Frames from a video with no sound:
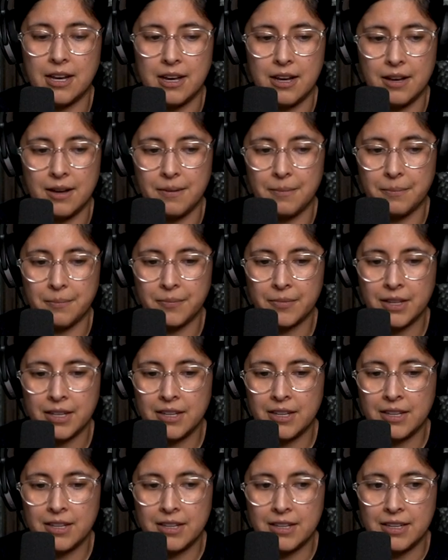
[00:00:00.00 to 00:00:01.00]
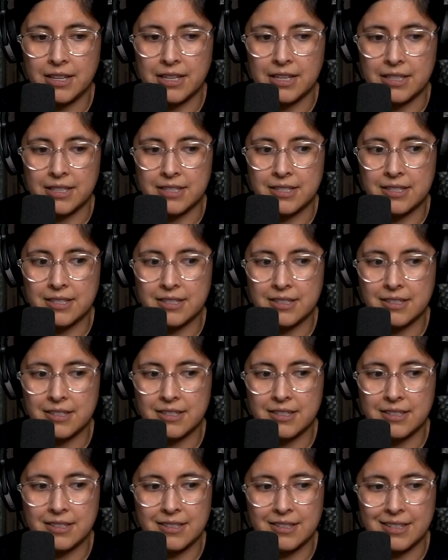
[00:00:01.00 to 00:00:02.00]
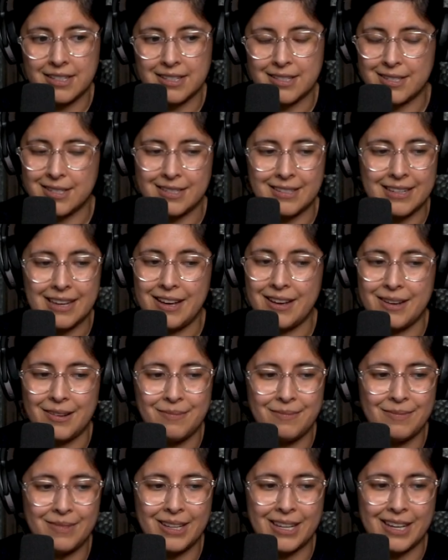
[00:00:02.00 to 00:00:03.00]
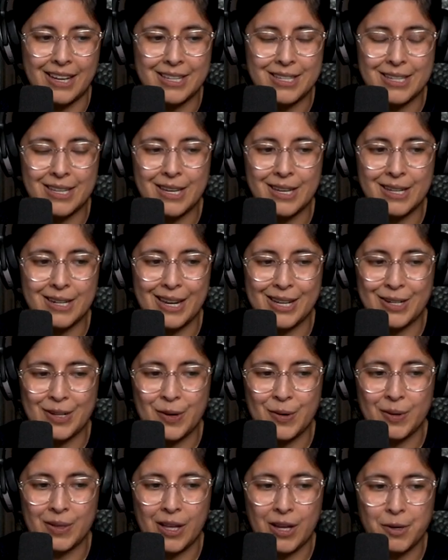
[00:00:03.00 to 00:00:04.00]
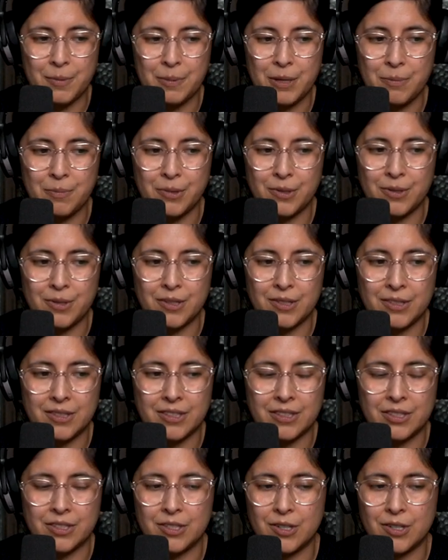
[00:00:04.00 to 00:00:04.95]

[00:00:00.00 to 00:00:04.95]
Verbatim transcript: Um, it's it's yeah like i said i know a lot of people